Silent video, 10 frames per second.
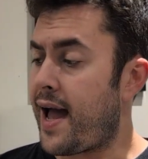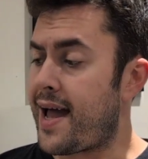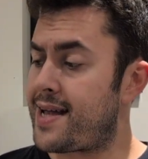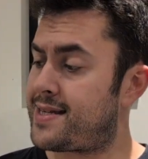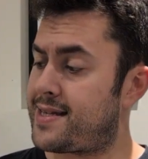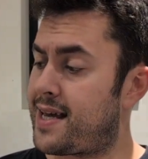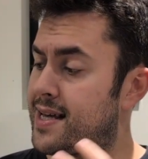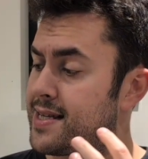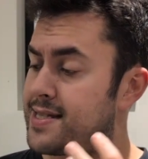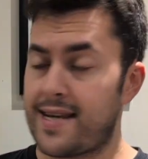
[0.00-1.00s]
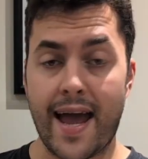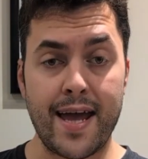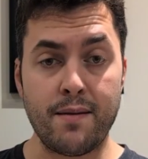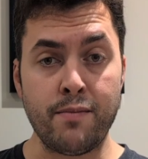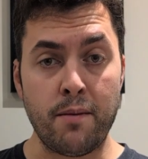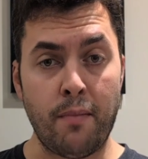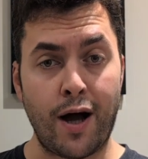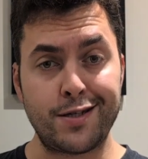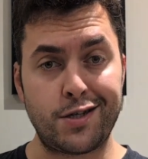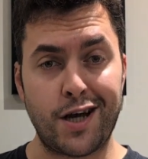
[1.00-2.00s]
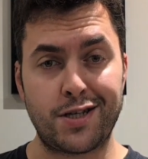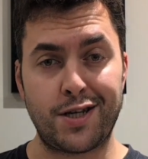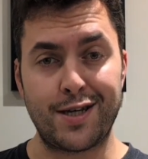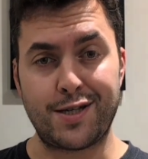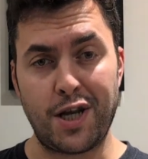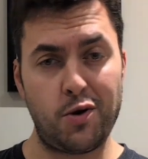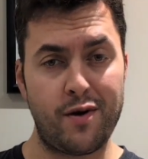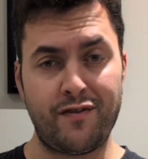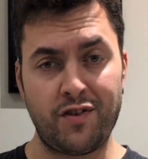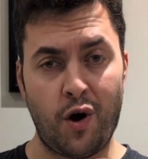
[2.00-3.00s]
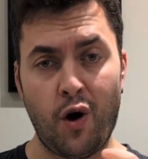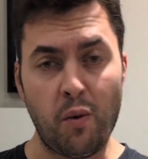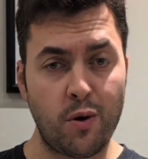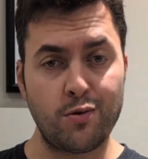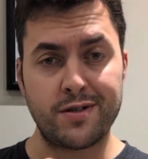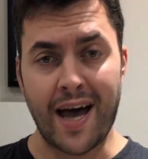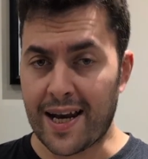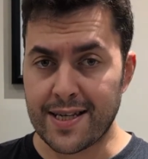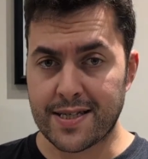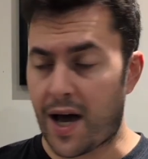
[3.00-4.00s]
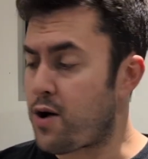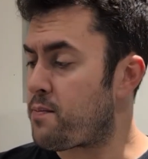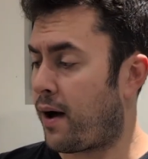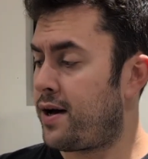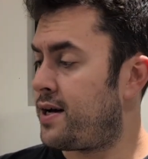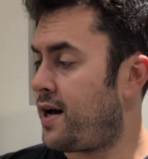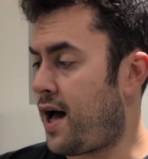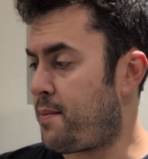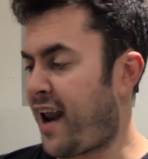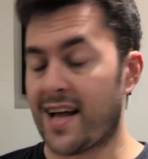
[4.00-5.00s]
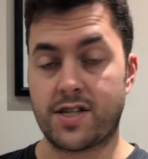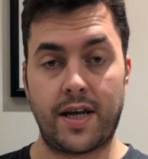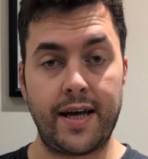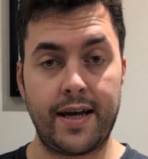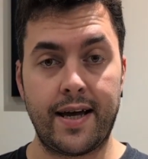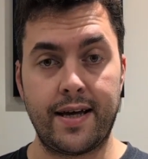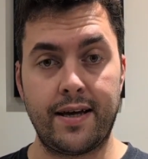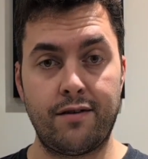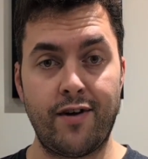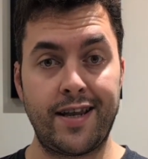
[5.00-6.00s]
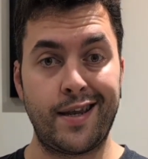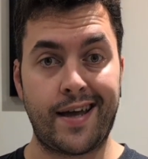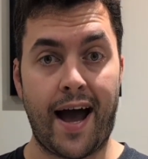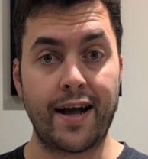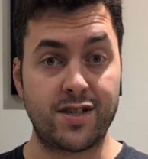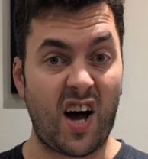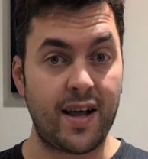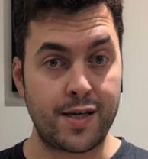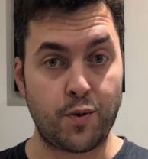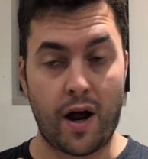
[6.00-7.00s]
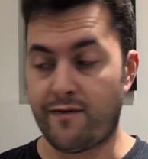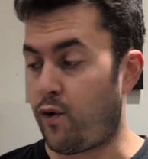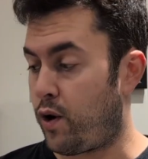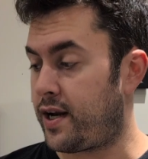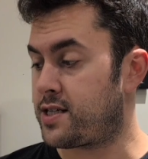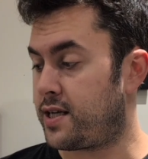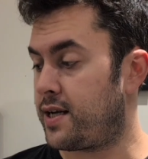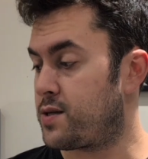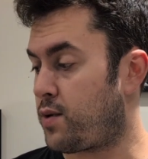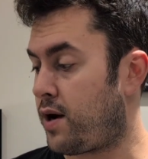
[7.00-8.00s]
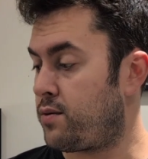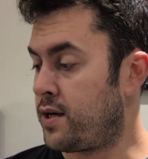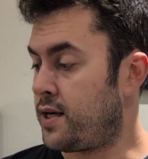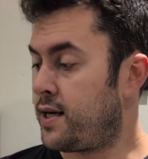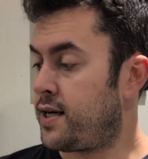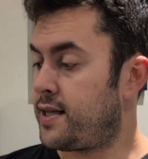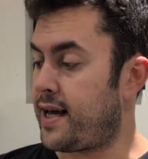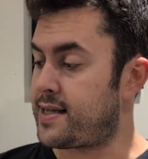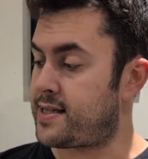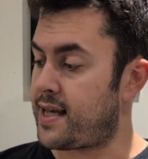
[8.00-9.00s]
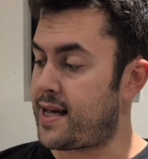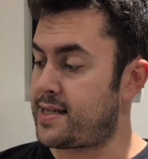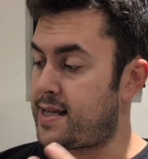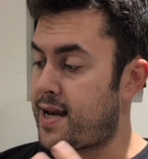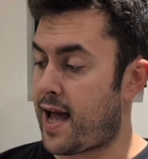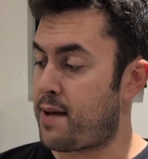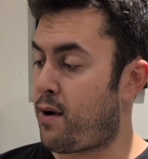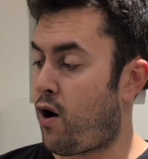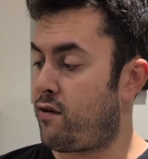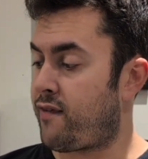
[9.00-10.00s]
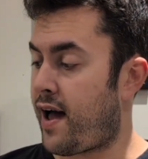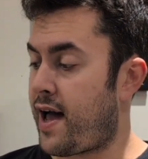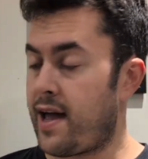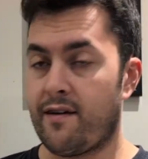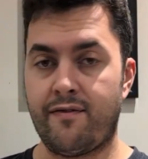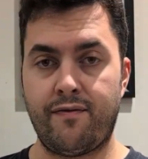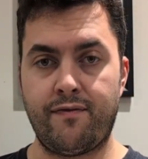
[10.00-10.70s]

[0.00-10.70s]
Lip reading: Its name might suggest that it's to do with the Hubble telescope, but actually, reading the can, because that's what I thought initially as well, this is the name of a